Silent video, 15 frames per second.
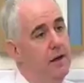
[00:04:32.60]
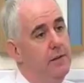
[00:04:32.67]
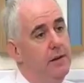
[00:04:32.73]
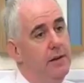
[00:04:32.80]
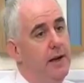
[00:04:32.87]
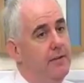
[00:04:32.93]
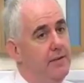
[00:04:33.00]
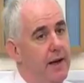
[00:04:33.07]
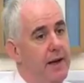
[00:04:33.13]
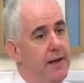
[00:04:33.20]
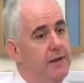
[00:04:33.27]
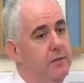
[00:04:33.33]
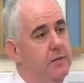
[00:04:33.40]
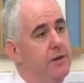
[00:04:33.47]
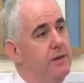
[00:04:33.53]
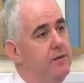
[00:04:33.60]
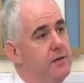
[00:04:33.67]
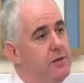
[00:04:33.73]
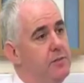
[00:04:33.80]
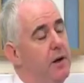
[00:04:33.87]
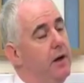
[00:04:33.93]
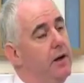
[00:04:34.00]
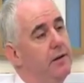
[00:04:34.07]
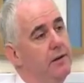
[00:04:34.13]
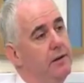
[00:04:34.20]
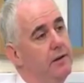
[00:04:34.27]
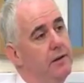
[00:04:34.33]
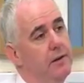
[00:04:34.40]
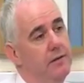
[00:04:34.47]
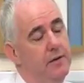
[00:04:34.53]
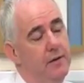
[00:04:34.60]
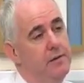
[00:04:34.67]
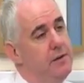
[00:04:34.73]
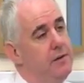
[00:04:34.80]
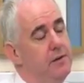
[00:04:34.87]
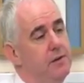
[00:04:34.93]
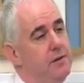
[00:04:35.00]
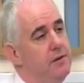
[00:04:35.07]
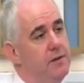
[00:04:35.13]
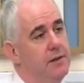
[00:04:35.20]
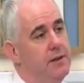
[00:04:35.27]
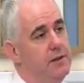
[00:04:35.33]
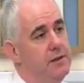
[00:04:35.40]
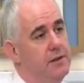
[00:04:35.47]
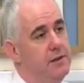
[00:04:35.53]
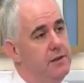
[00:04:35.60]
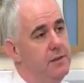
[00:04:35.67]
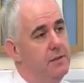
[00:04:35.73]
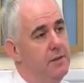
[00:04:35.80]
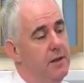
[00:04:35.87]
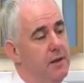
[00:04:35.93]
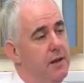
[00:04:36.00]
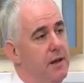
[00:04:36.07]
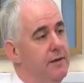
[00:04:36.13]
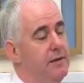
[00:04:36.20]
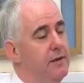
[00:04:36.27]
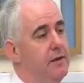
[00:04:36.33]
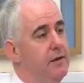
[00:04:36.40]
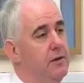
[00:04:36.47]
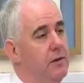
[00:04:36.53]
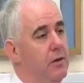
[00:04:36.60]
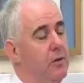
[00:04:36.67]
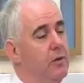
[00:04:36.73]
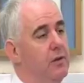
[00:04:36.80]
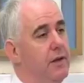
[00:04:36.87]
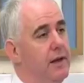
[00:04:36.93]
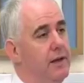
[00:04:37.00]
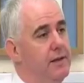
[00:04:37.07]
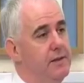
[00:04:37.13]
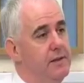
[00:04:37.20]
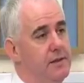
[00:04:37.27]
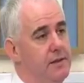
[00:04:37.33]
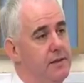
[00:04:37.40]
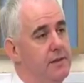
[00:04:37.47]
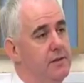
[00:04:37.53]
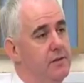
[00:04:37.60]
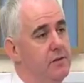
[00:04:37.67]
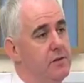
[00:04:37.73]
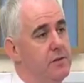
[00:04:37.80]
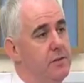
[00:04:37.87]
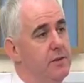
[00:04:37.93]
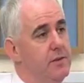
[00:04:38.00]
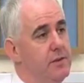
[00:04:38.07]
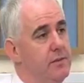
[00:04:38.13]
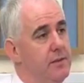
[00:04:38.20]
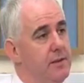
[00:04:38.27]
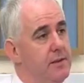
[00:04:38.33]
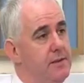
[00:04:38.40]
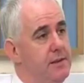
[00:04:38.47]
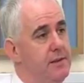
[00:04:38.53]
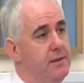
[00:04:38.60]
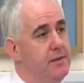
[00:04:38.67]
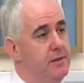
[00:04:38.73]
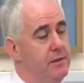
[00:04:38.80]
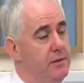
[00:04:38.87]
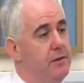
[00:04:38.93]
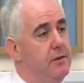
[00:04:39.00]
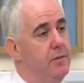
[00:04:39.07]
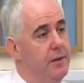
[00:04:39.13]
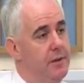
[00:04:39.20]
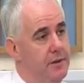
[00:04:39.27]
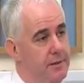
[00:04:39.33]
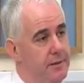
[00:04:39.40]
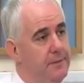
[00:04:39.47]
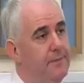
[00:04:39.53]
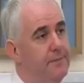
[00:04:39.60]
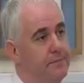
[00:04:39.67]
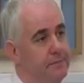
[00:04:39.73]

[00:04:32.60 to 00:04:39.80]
I mean, I've had a previous partner. If I was in a new relationship, I think you owe that as a sense of responsibility to your new partner.